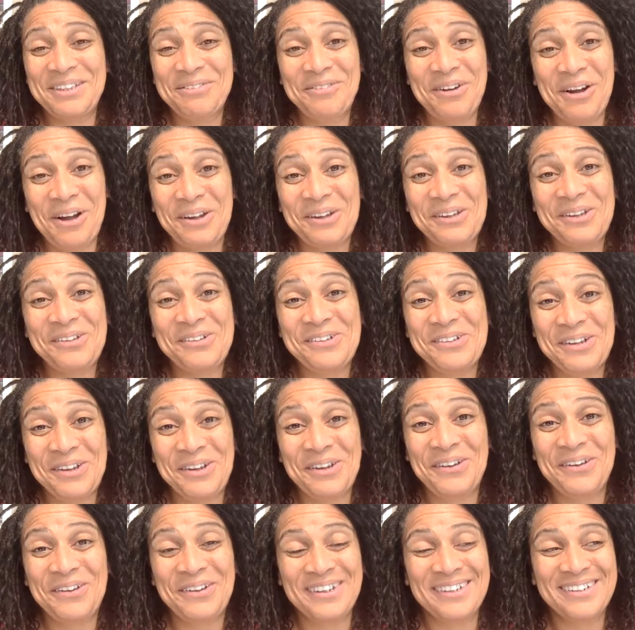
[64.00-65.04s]
the work you
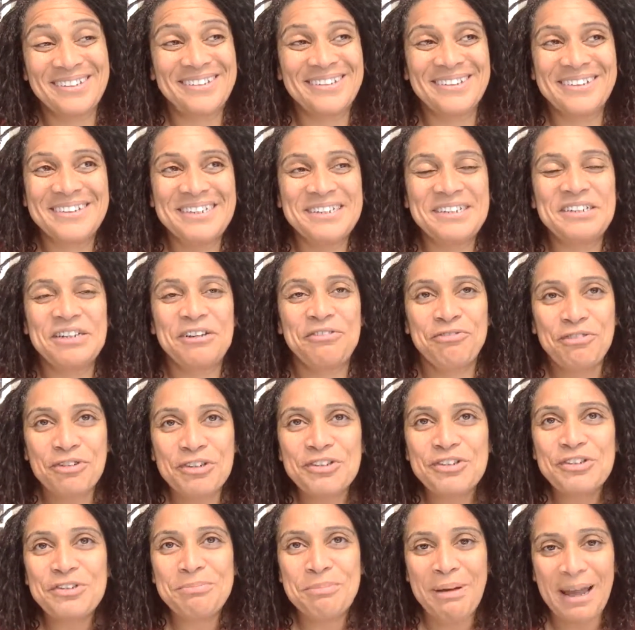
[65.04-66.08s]
do, the
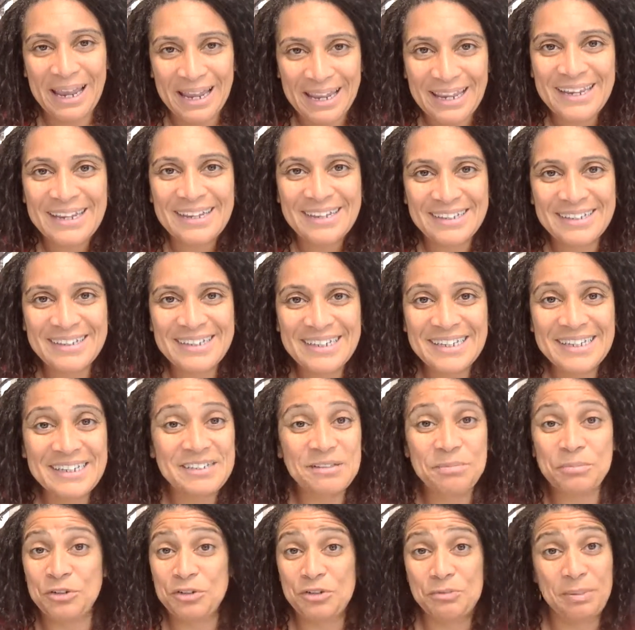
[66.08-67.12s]
difference you make
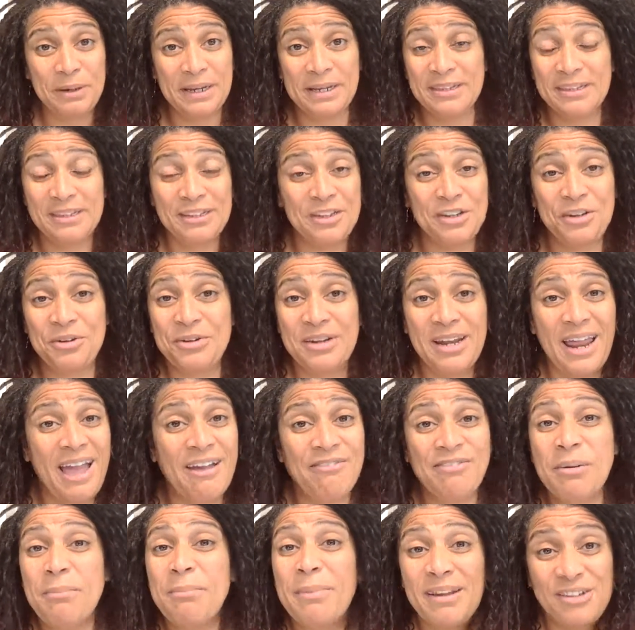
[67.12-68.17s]
is much bigger than you can
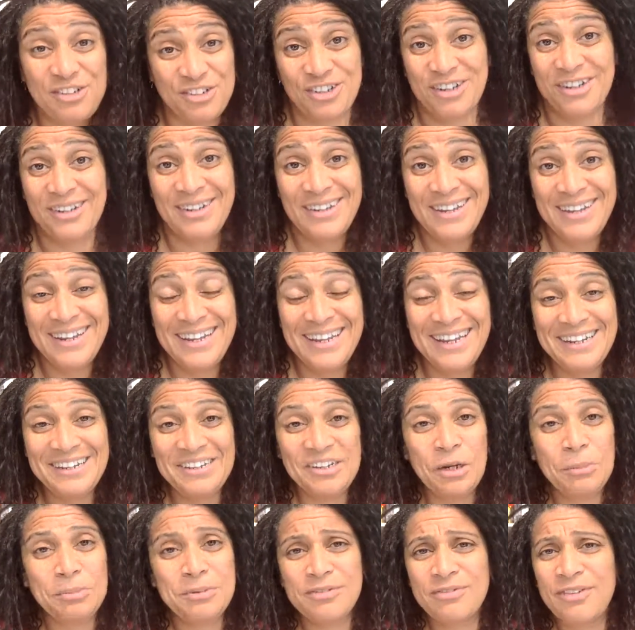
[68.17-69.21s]
ever measure in
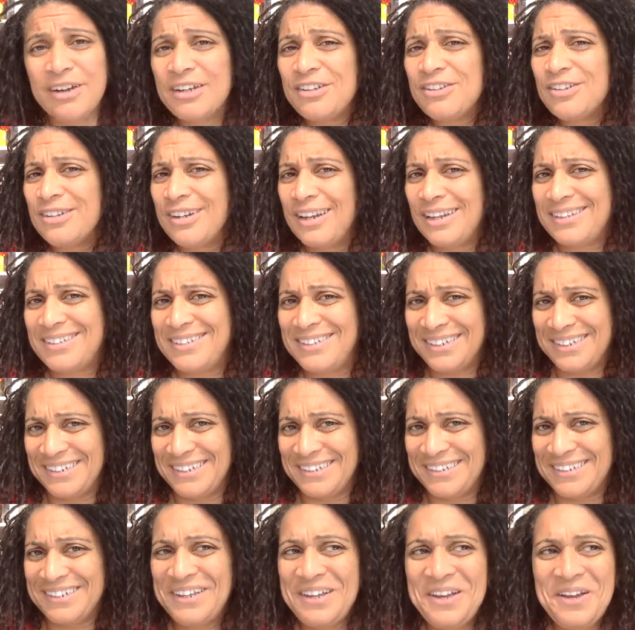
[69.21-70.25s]
an observation
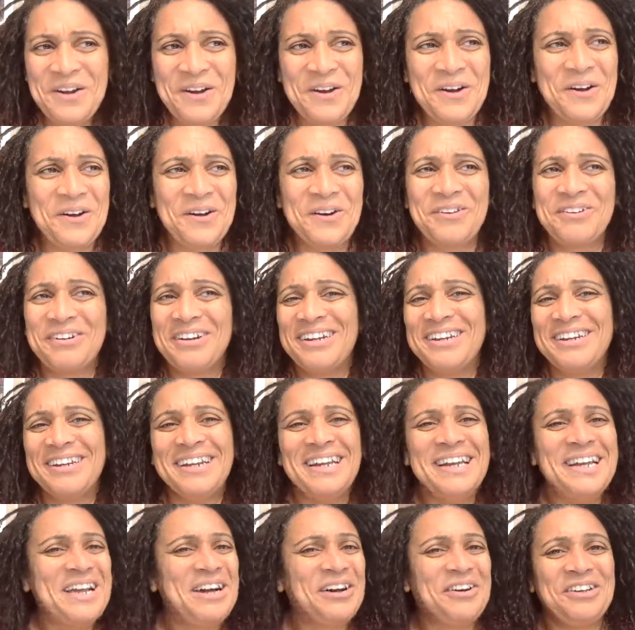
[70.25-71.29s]
lesson or
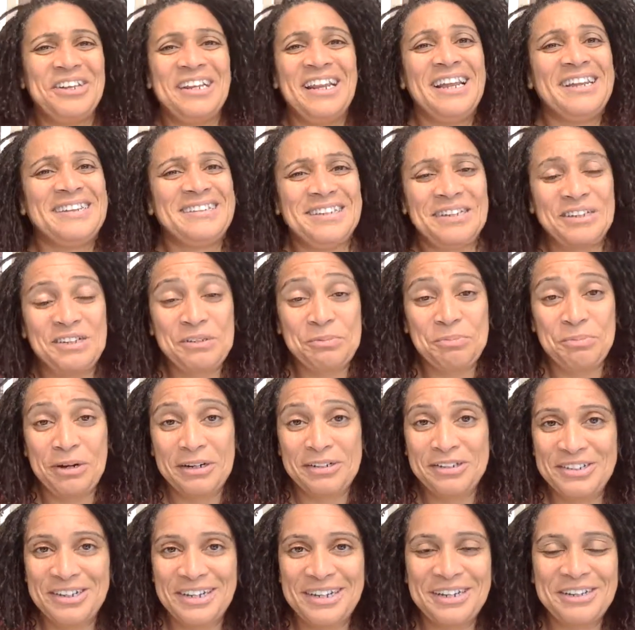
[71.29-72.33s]
on an Excel
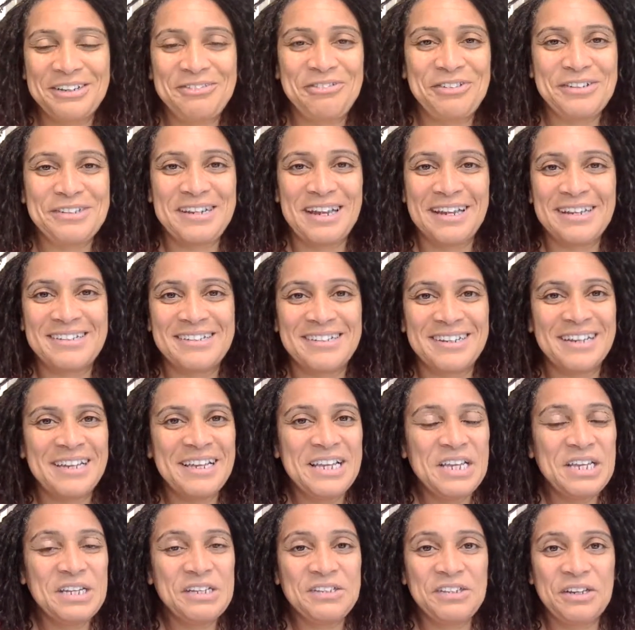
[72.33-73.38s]
spreadsheet for data.
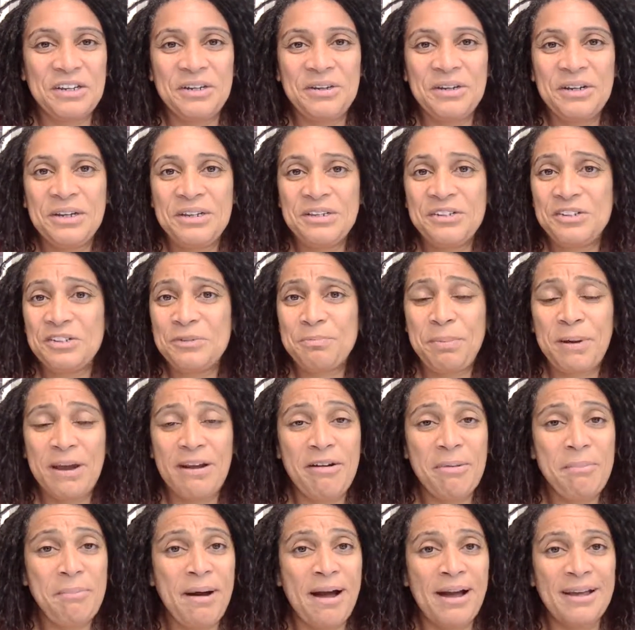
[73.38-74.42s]
So just
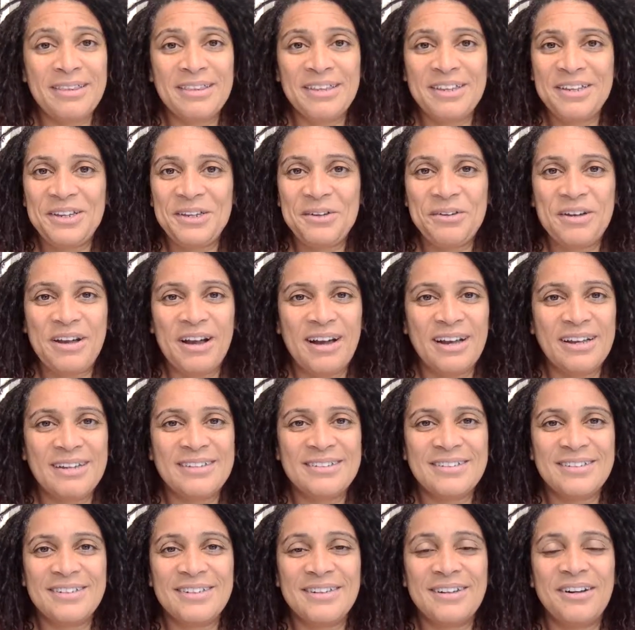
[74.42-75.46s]
bear in mind that you
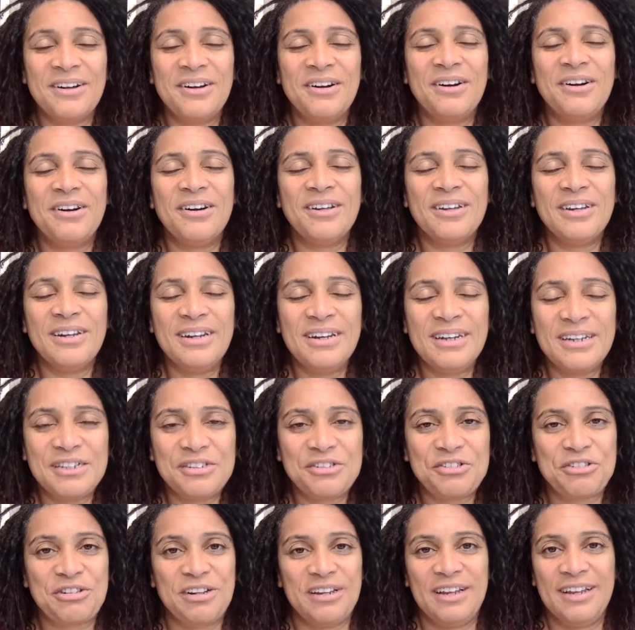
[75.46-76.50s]
guys are
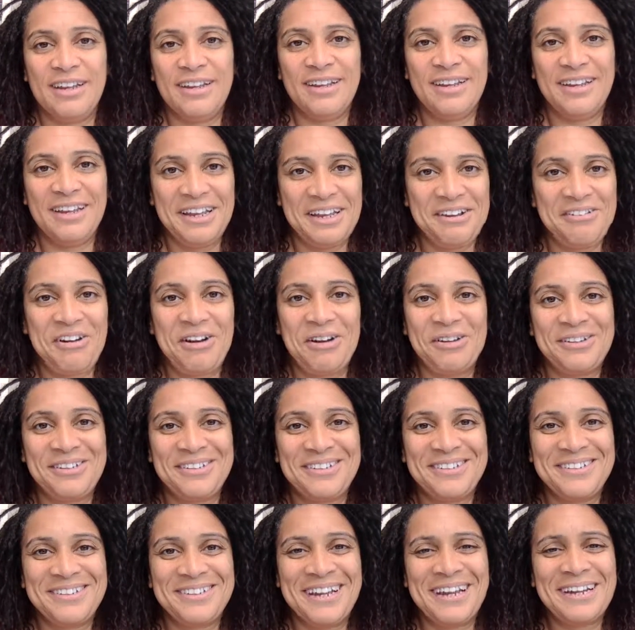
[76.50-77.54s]
literally
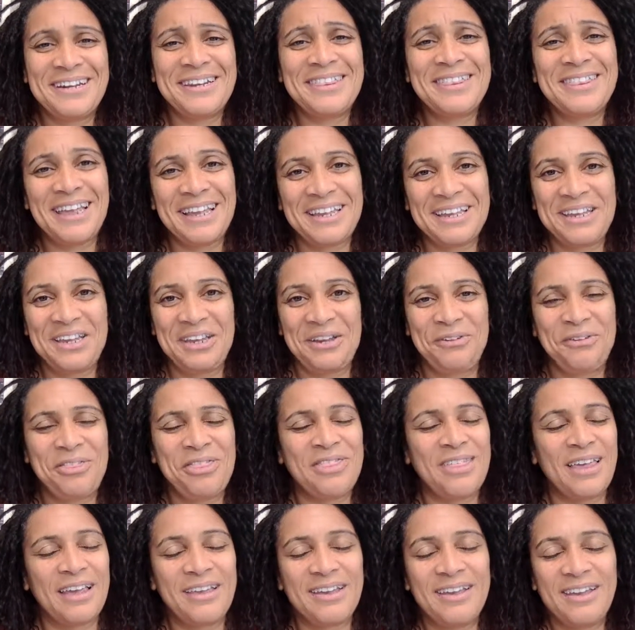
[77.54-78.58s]
heroes, and thank
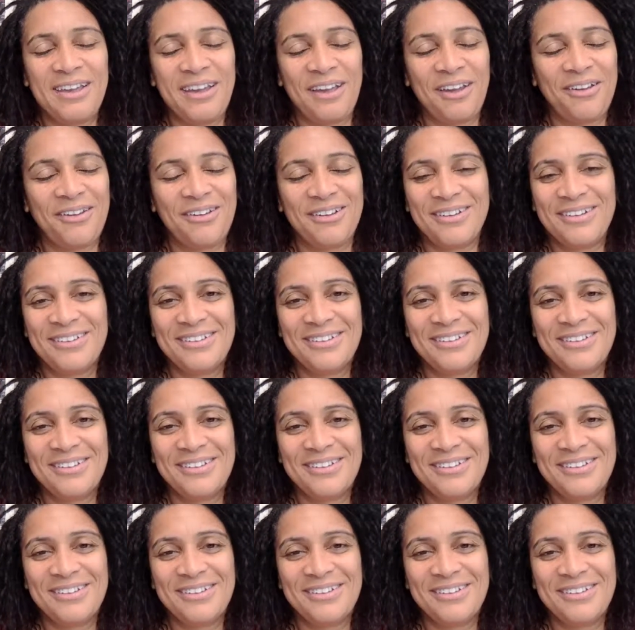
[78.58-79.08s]
you